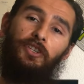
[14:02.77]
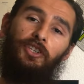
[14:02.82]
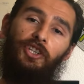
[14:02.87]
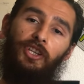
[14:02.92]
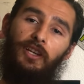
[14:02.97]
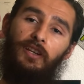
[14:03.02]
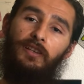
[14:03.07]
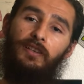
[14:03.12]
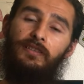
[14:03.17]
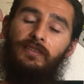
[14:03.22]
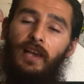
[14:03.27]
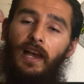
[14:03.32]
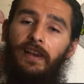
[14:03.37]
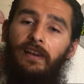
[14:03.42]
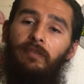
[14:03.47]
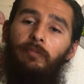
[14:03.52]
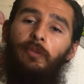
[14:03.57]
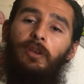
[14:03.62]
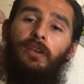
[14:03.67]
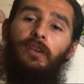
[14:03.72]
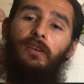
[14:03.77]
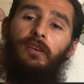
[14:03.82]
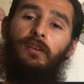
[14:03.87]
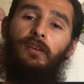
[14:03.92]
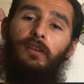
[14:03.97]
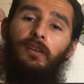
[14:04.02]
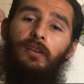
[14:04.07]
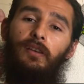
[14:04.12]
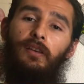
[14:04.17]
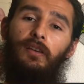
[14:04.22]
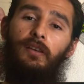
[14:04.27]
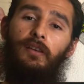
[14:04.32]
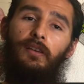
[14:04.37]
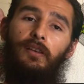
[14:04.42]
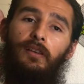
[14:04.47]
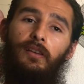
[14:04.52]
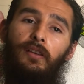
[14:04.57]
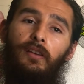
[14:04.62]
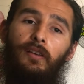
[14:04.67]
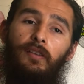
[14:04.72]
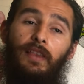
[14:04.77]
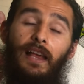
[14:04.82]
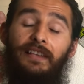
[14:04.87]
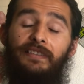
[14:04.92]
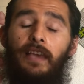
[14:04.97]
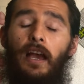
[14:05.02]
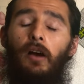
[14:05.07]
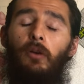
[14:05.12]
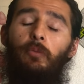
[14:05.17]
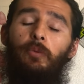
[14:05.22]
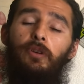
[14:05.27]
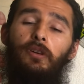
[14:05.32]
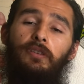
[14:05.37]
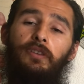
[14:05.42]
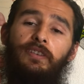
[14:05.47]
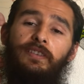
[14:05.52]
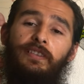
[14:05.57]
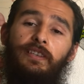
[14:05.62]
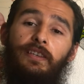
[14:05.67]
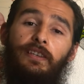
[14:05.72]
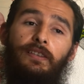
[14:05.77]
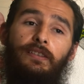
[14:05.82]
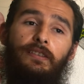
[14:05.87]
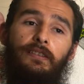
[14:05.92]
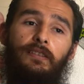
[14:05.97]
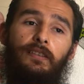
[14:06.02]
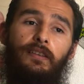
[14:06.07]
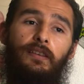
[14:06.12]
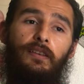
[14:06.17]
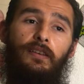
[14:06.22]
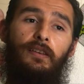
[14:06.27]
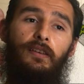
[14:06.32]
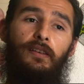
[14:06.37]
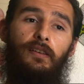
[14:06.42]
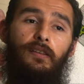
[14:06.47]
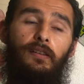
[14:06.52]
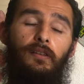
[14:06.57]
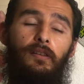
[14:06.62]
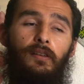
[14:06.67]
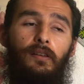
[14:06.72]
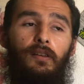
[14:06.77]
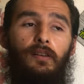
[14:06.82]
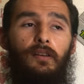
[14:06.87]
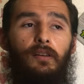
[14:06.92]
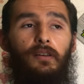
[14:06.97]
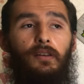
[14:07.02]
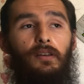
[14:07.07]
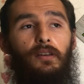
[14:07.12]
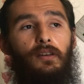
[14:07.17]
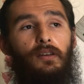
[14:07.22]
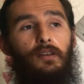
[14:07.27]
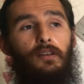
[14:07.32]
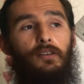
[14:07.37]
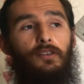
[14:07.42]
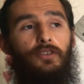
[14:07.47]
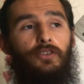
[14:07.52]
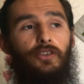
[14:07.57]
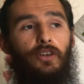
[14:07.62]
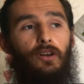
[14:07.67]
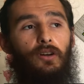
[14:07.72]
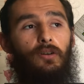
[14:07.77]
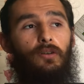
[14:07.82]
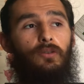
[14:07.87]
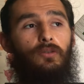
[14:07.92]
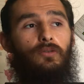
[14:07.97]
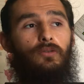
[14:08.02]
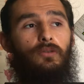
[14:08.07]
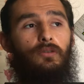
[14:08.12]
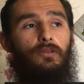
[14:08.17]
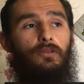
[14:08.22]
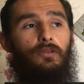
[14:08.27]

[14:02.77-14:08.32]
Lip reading: shit inside of me. That's how real this is. So